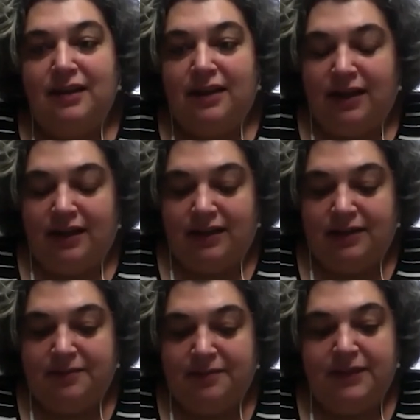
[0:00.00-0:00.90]

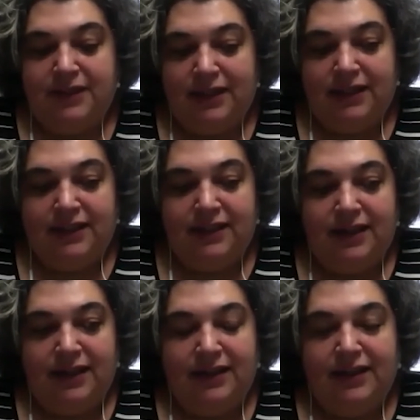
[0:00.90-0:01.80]
And
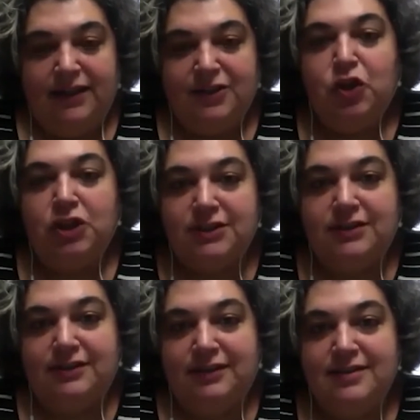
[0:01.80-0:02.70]
I got hooked.
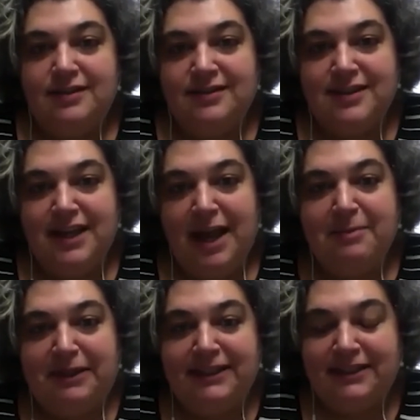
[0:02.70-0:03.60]
It's a
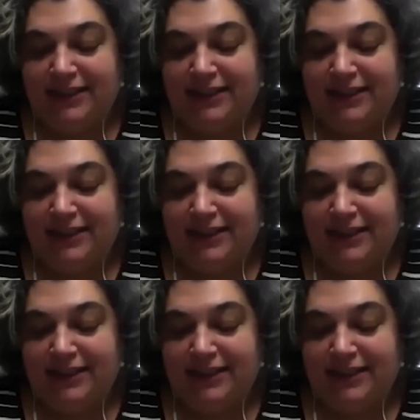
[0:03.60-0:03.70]
habit.